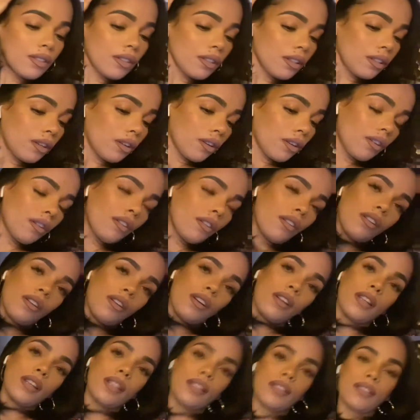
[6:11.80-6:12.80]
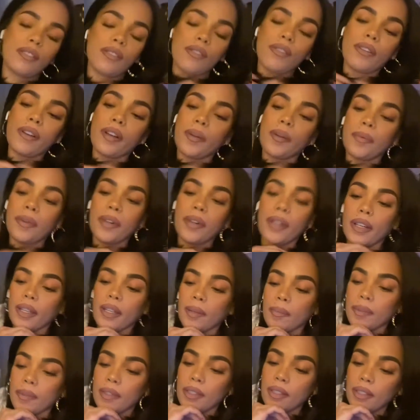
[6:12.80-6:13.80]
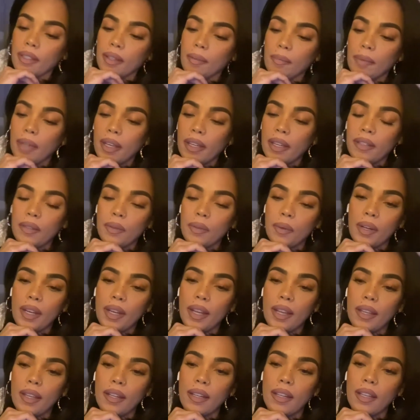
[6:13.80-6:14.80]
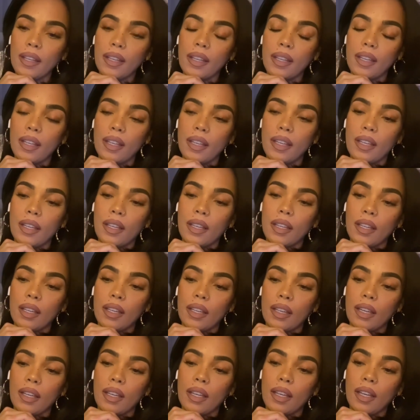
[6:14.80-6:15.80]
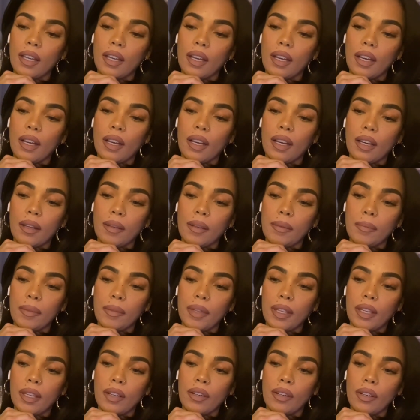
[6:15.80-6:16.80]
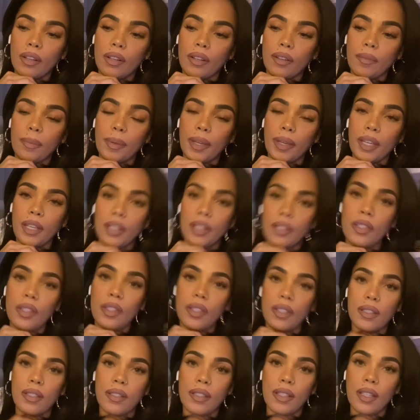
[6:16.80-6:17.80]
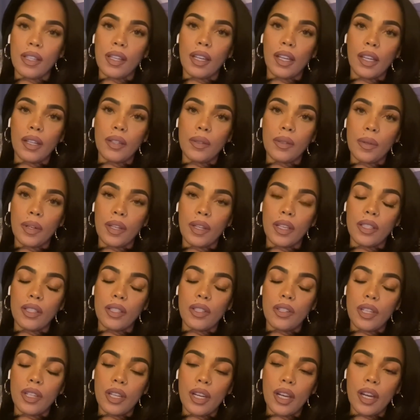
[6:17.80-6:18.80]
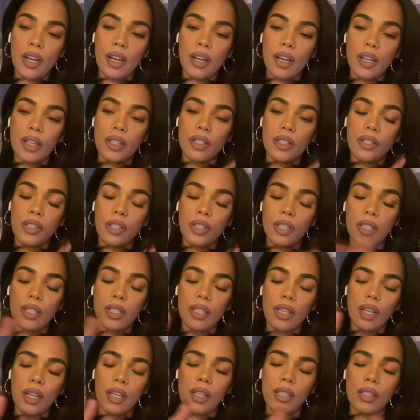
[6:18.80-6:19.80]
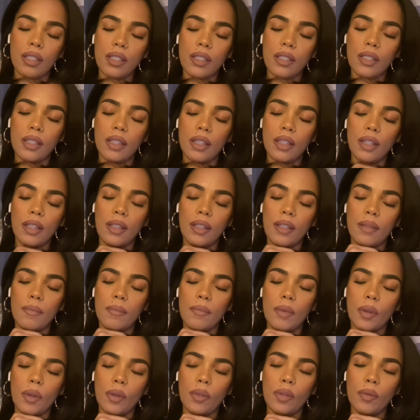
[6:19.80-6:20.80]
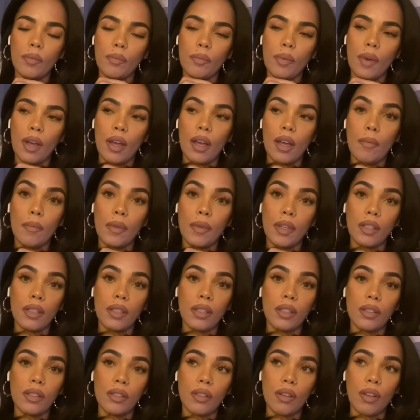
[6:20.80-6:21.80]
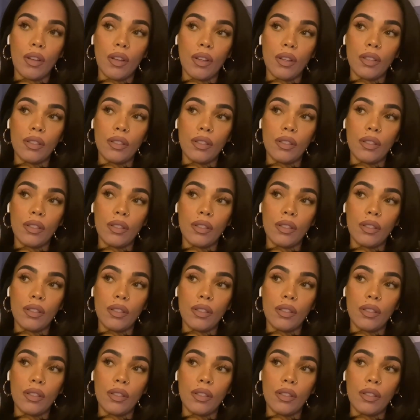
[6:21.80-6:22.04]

girl on Instagram, her name is um, Antoinette, um, and her page is In Antoinette's Chair, and she does the most bomb installs.